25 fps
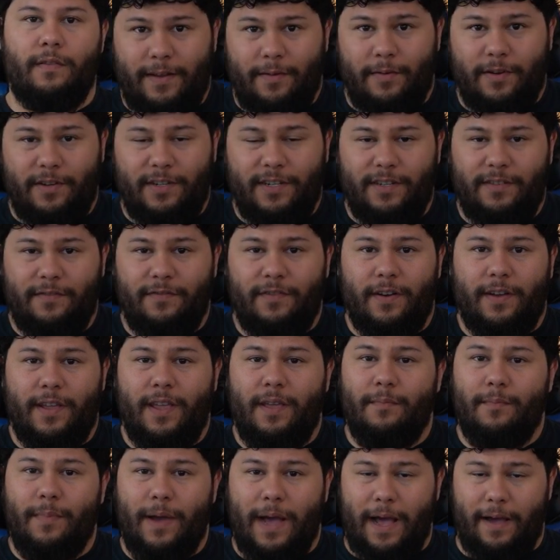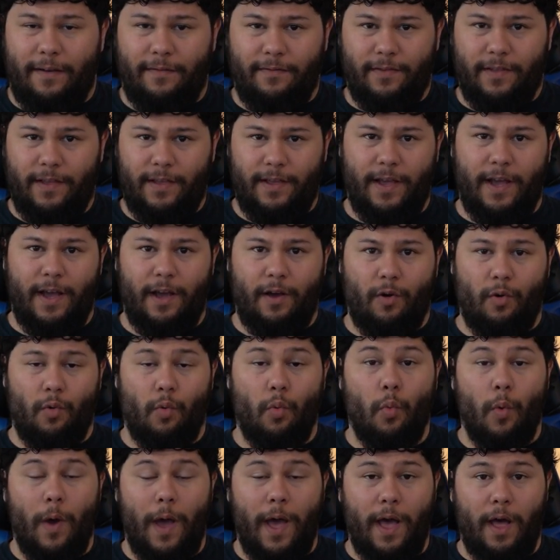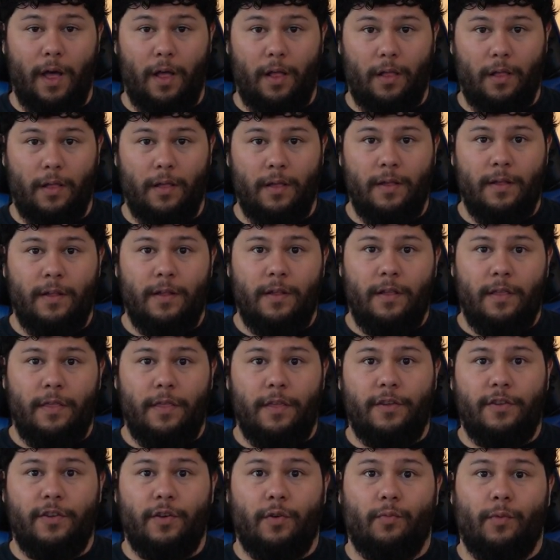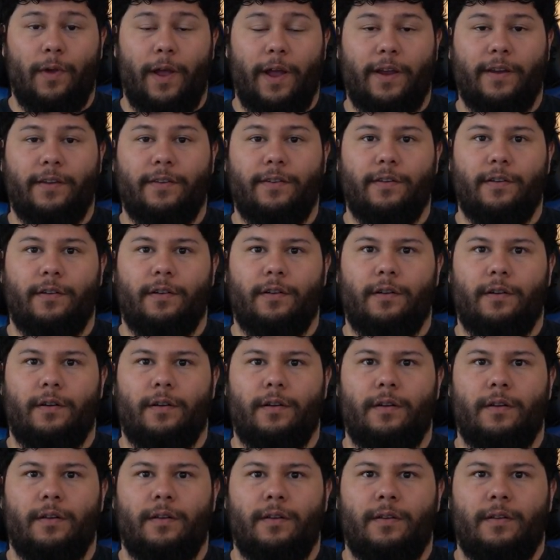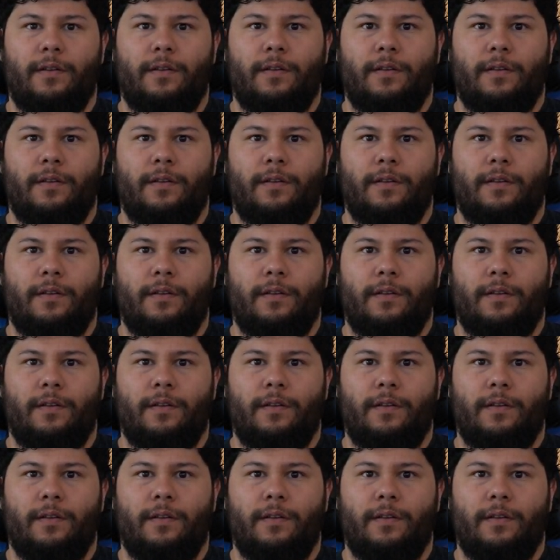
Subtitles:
It was just fucking baffling how well the director